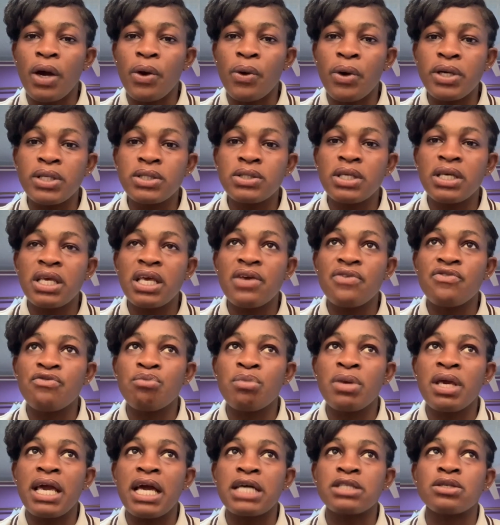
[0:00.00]
are going to give
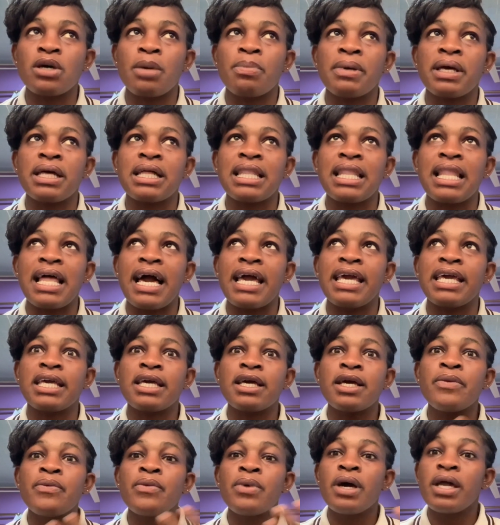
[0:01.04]
me a topic like
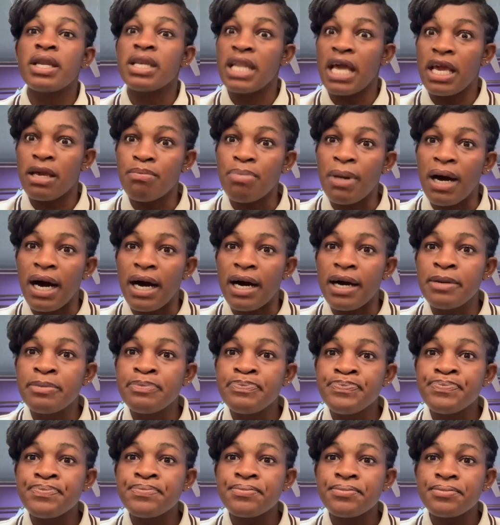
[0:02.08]
neighbor,
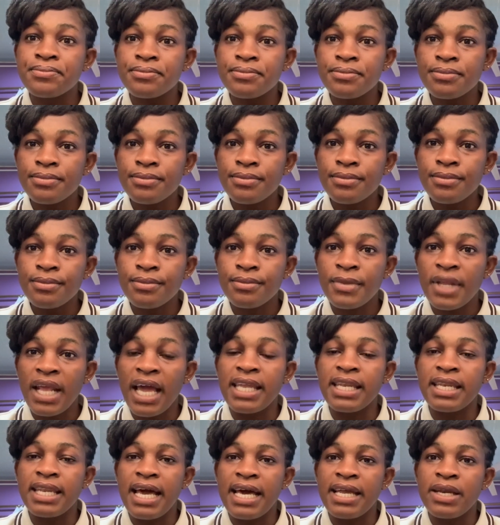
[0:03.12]

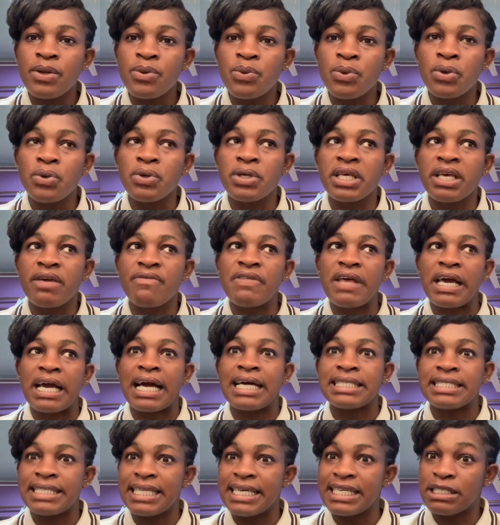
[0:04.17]
and then we will give the
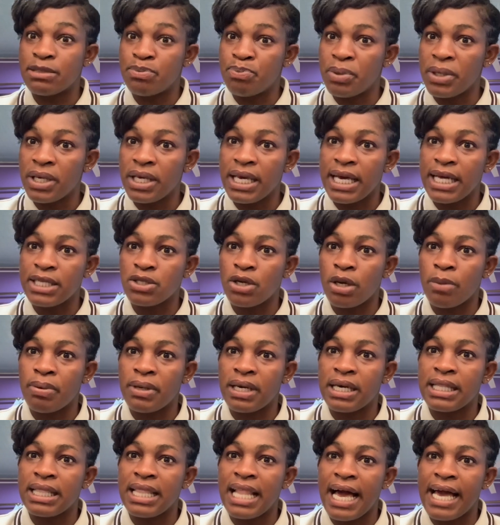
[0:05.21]
candidate B a
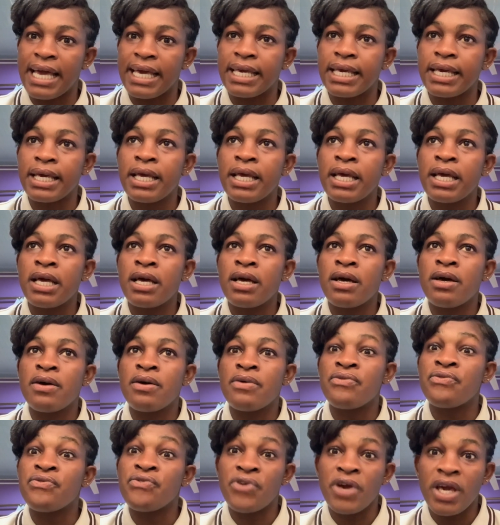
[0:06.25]
topic like
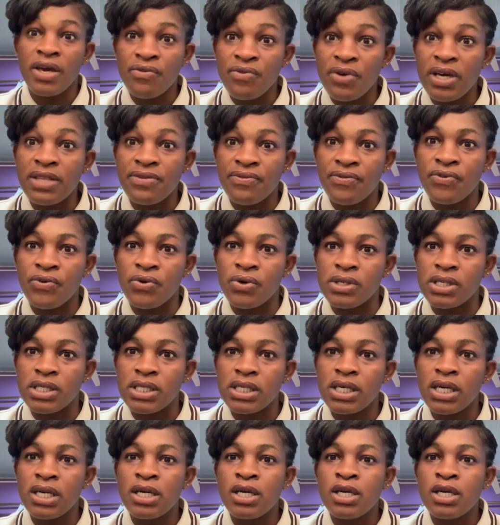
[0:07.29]
favorite food.
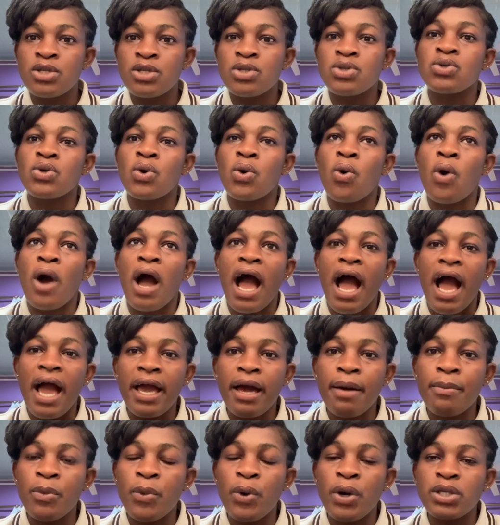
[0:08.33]
So I
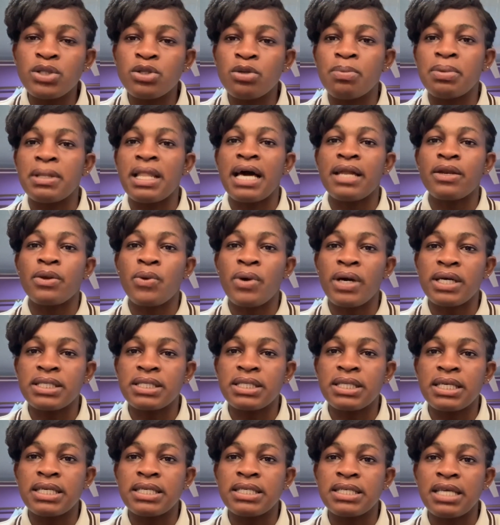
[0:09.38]
am going to plan
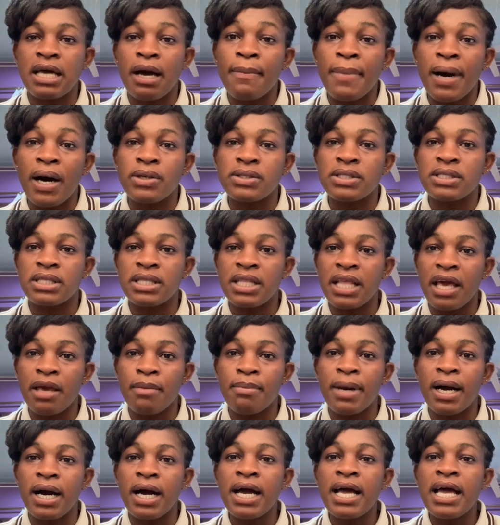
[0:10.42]
questions about
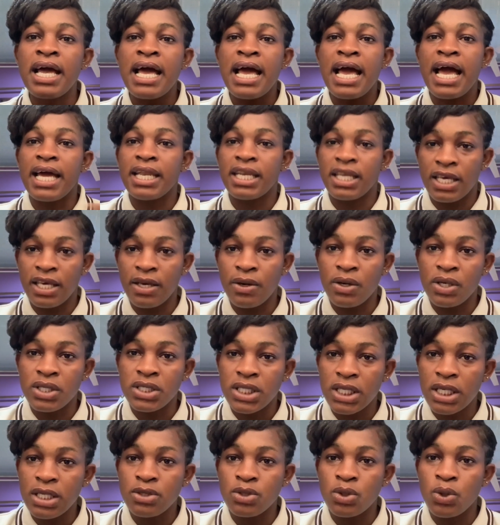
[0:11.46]
neighbor, and he or
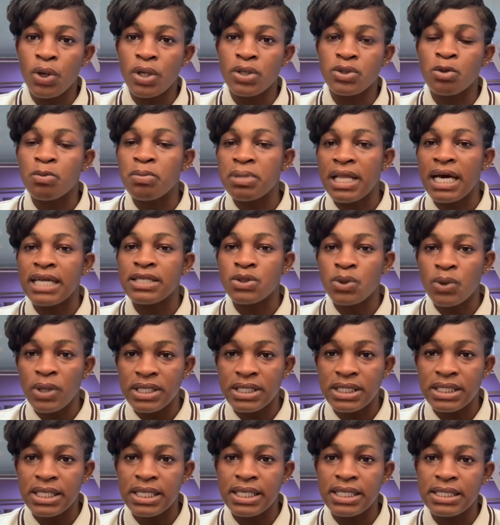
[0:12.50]
she is going to plan
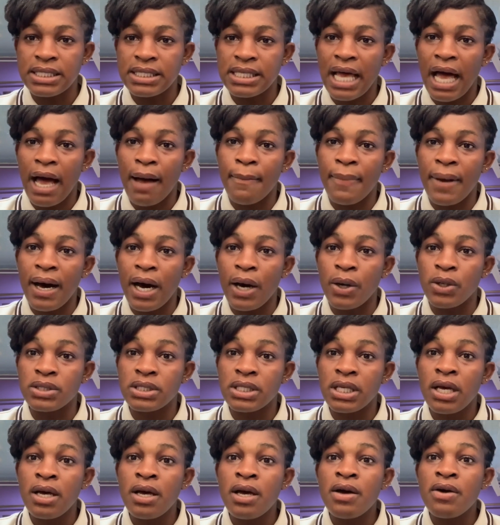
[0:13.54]
questions
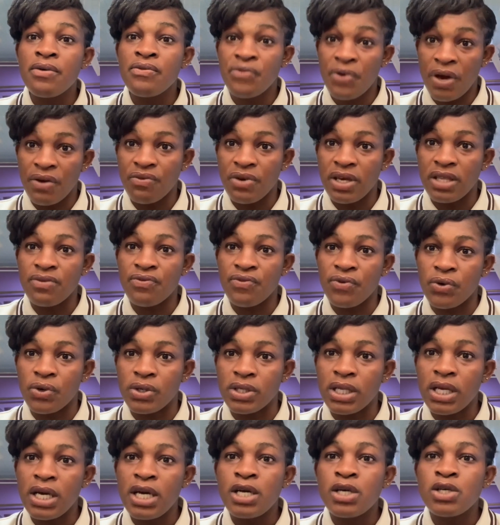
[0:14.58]
about favorite
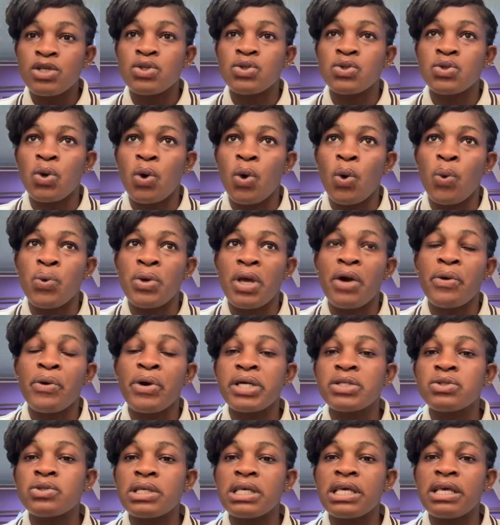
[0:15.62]
food. So we are
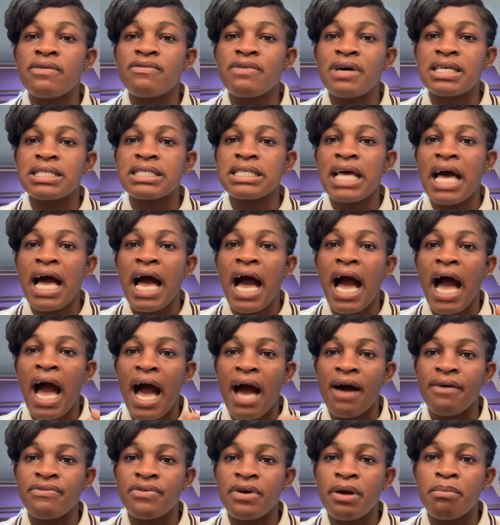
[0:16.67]
going to give us
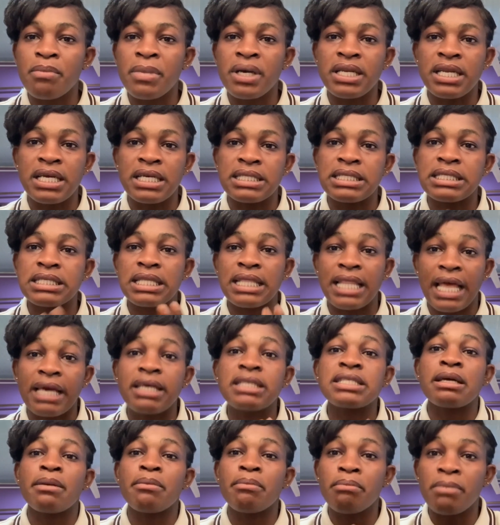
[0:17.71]
half a minute,
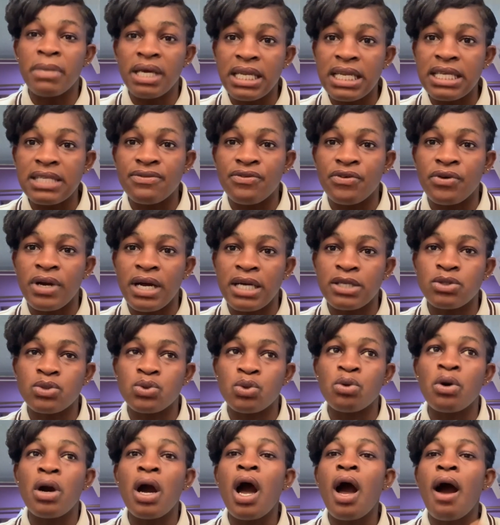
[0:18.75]
like some minutes for us
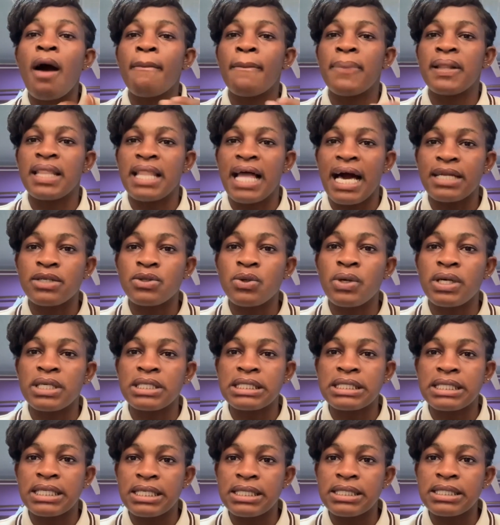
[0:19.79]
to plan
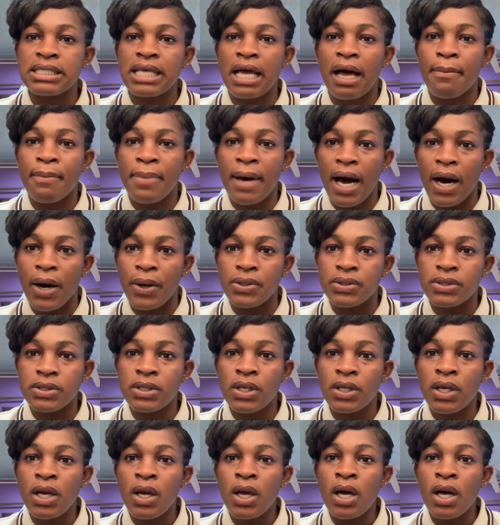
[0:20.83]
questions about.